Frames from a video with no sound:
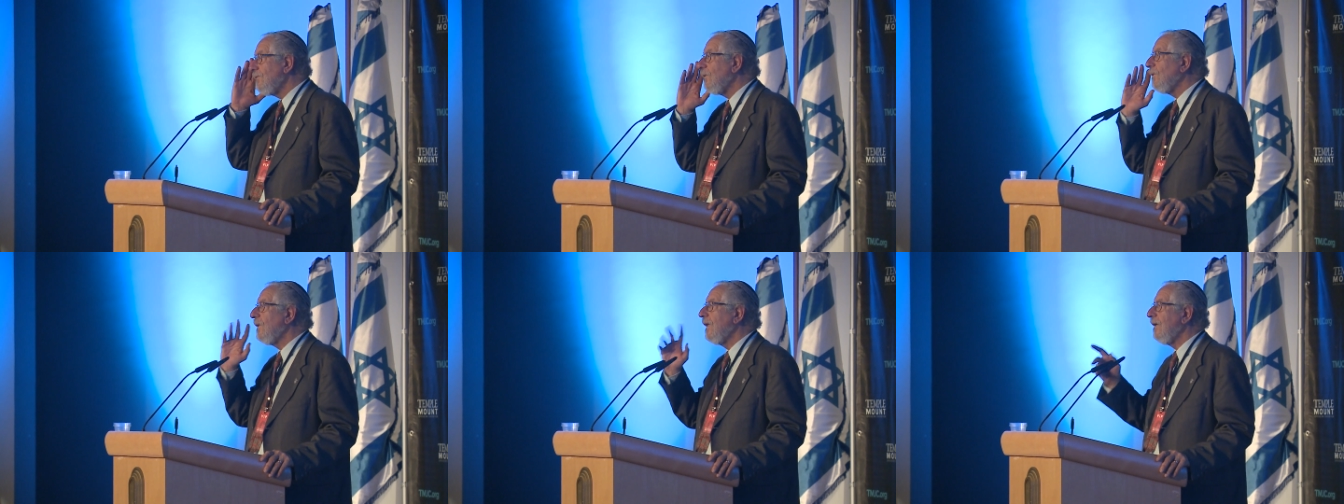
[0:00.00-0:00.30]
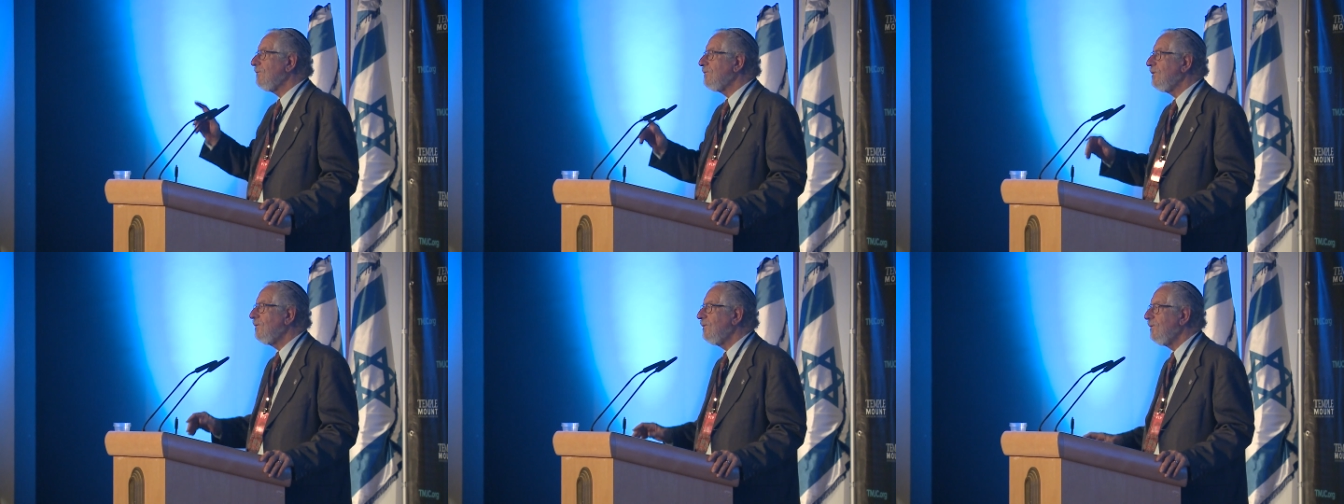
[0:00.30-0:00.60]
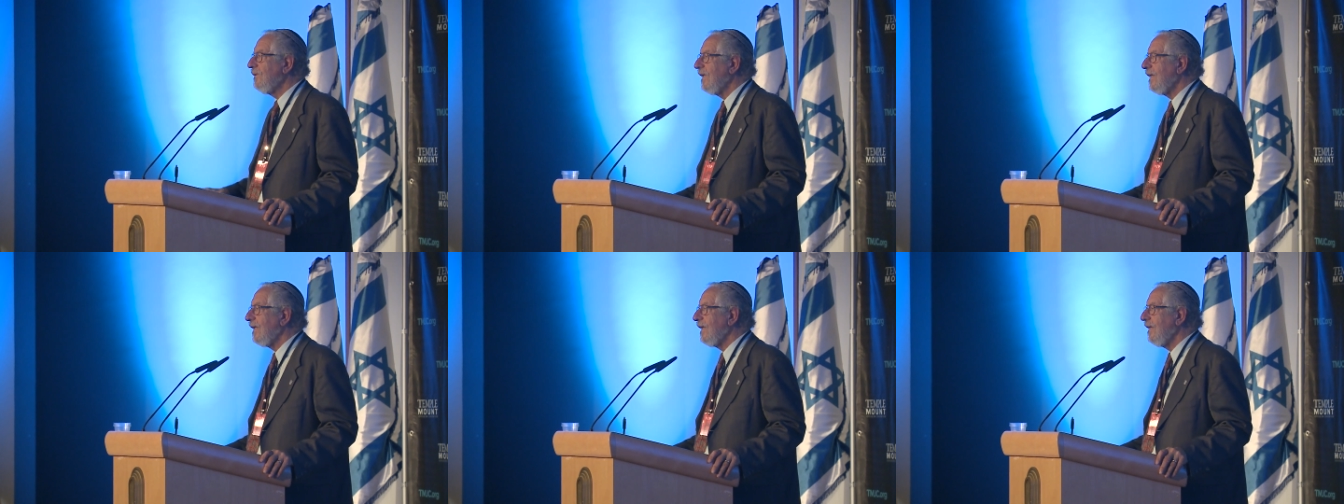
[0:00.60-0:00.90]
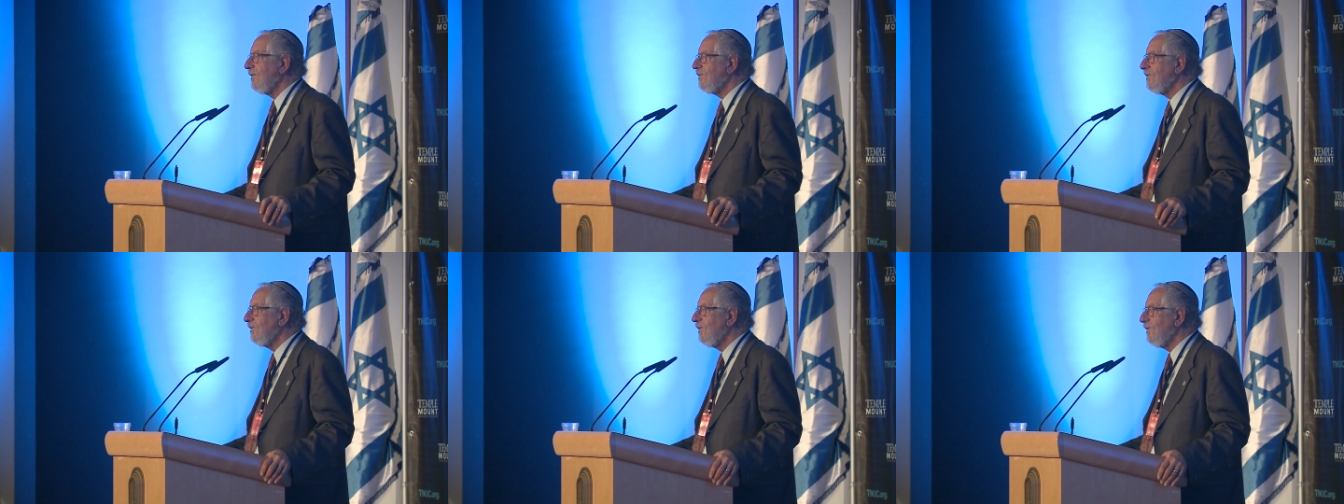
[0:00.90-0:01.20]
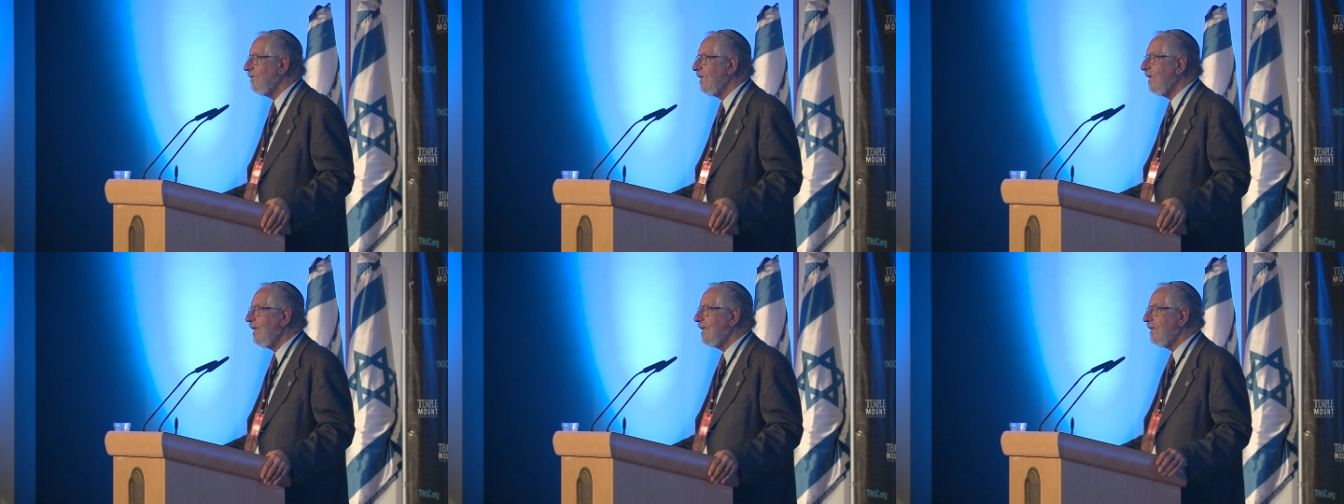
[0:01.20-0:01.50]
oh, I have to do that, I have to do
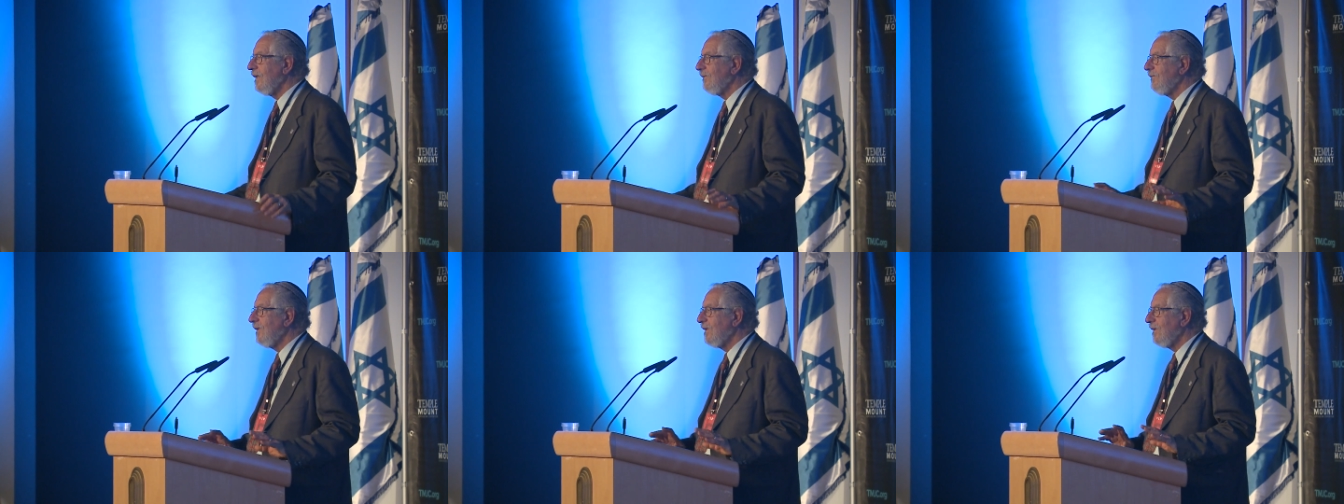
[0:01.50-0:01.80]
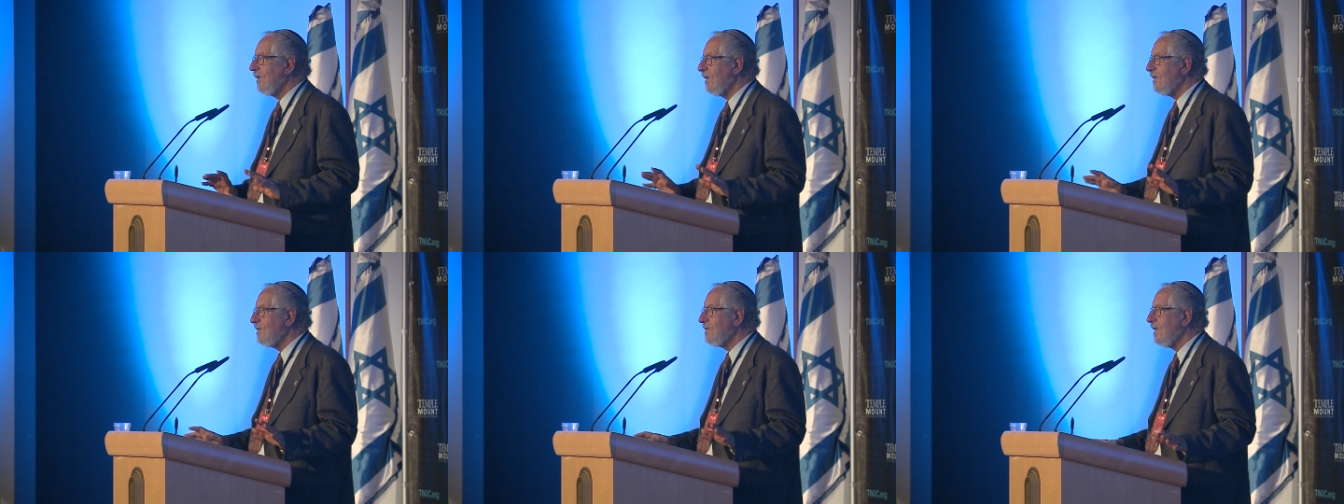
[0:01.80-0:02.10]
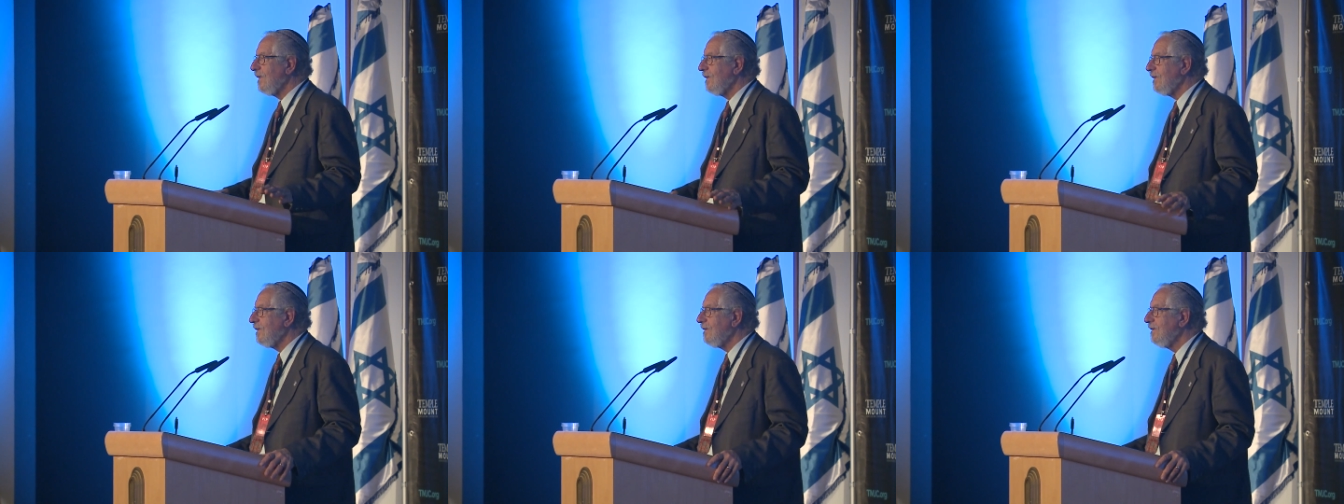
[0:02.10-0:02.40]
that, and I realized that